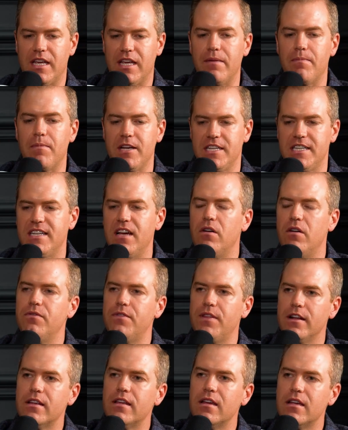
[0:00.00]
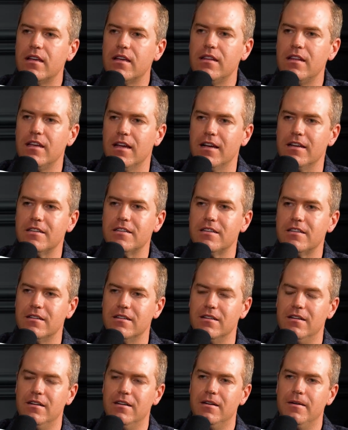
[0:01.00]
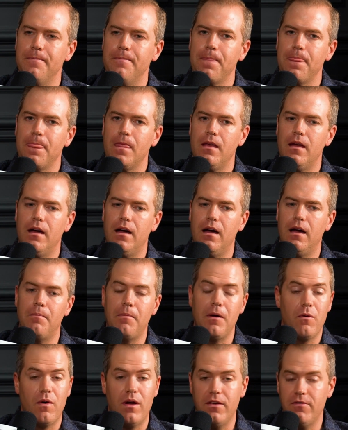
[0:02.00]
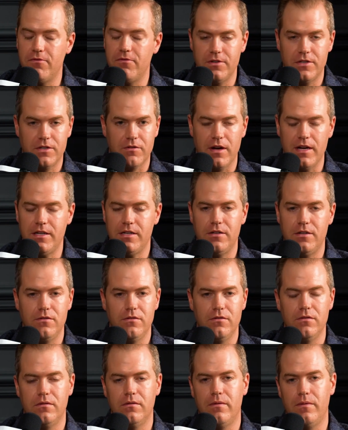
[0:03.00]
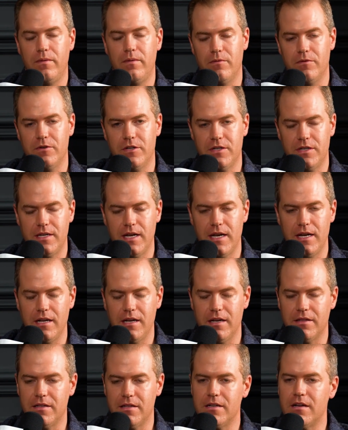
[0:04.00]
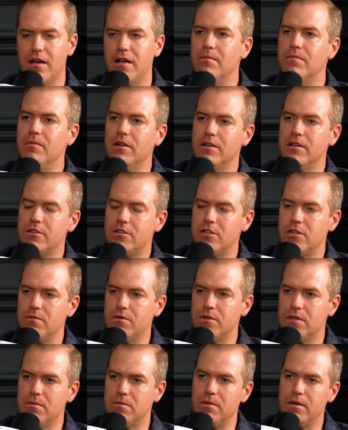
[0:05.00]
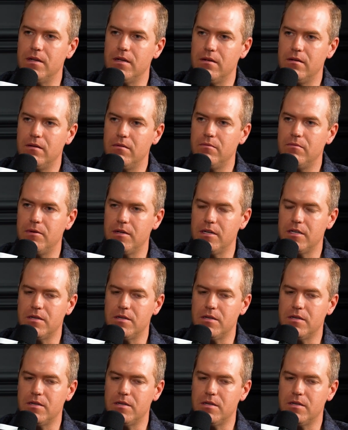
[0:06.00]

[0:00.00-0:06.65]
gave myself that kick in the ass. My wife was great too. We were just dating at the time, but she was a big